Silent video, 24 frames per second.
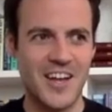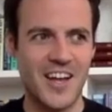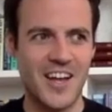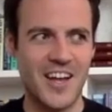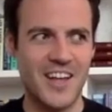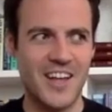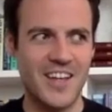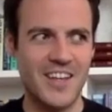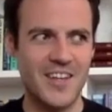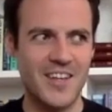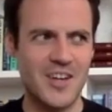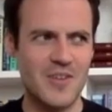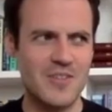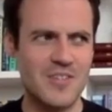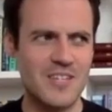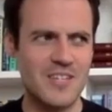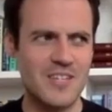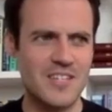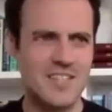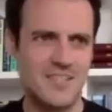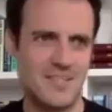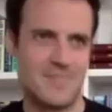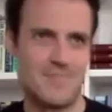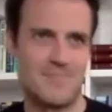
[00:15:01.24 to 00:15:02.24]
you know,
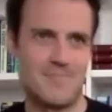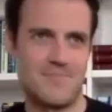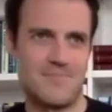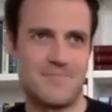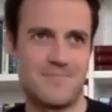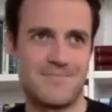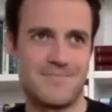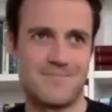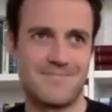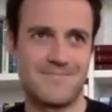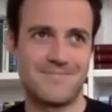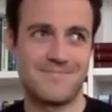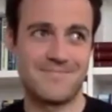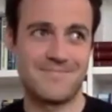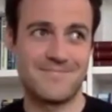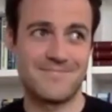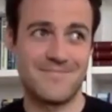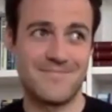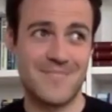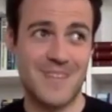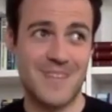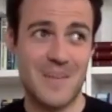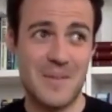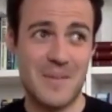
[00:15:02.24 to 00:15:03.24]
did
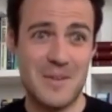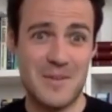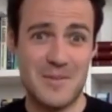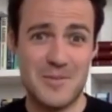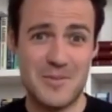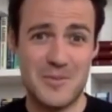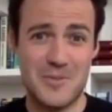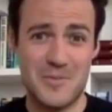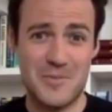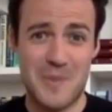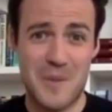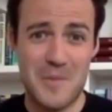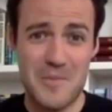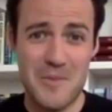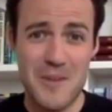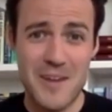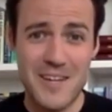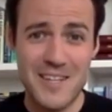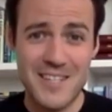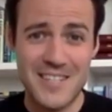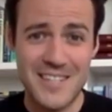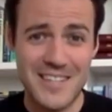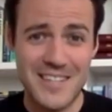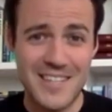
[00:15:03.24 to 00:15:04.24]
I mean, it's sort of about
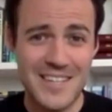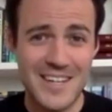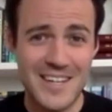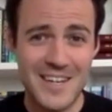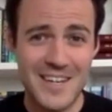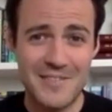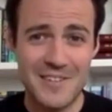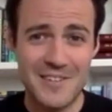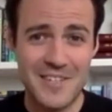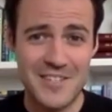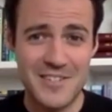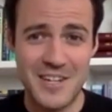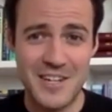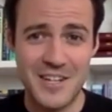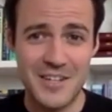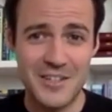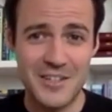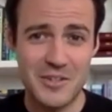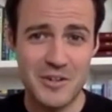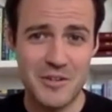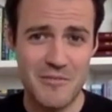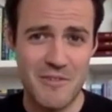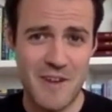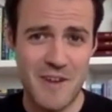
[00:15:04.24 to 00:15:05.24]
Brexit, the kind of
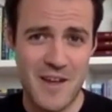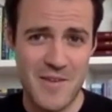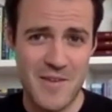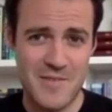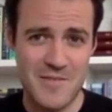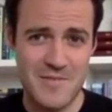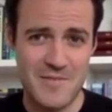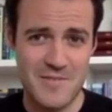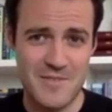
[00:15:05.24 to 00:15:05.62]
nostalgia around yeah.